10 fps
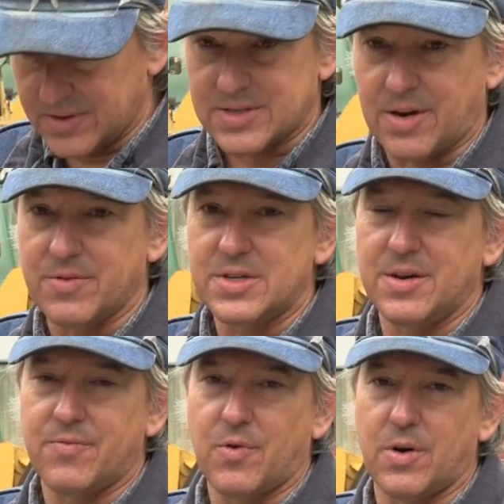the
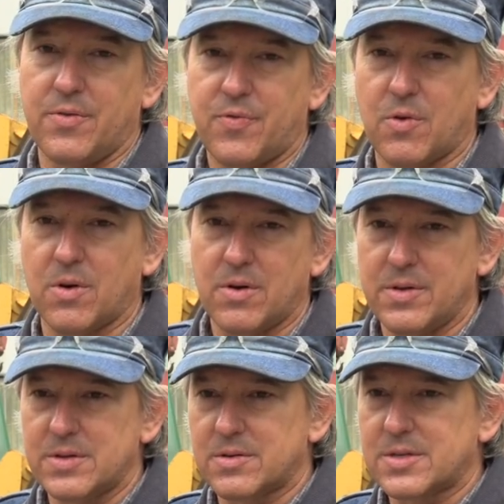1744,
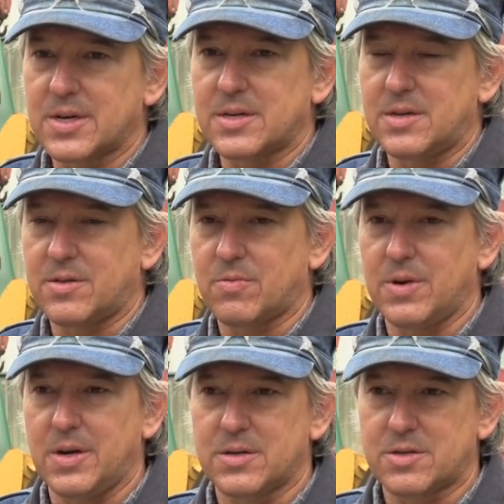these are
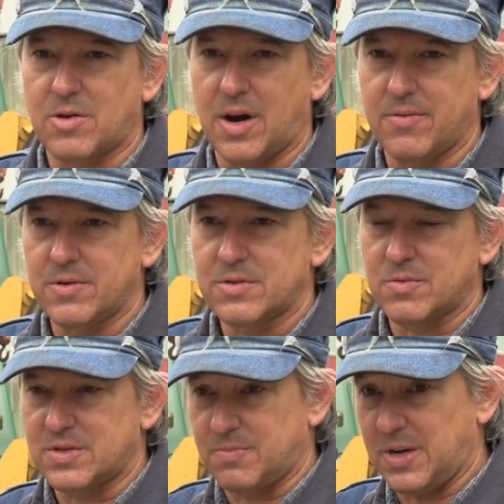63-inch drivers,
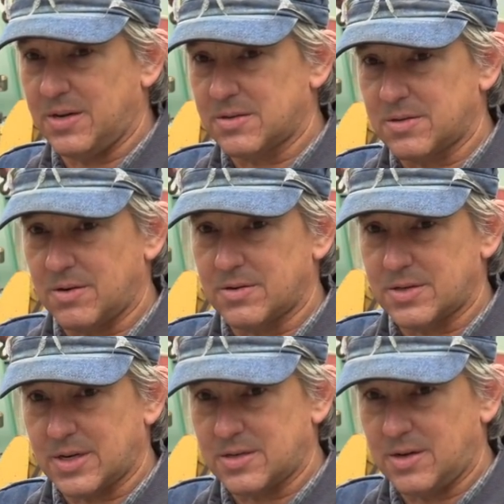which means they're
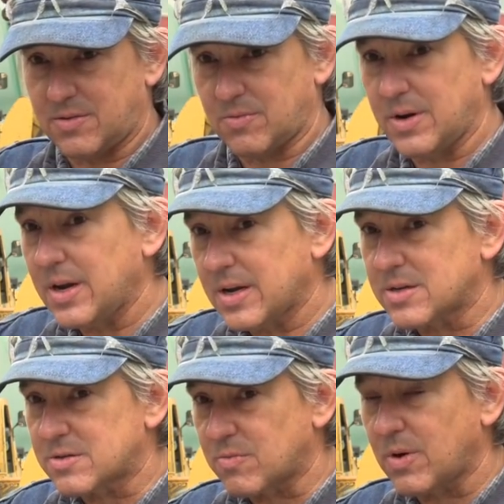
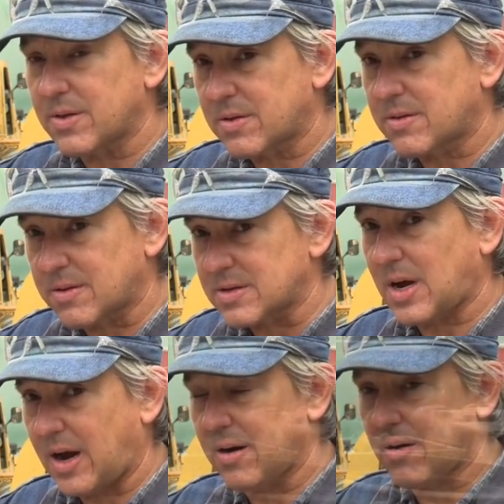63-inch with the
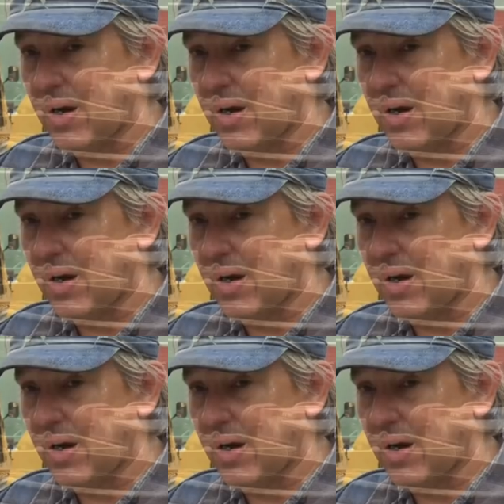tire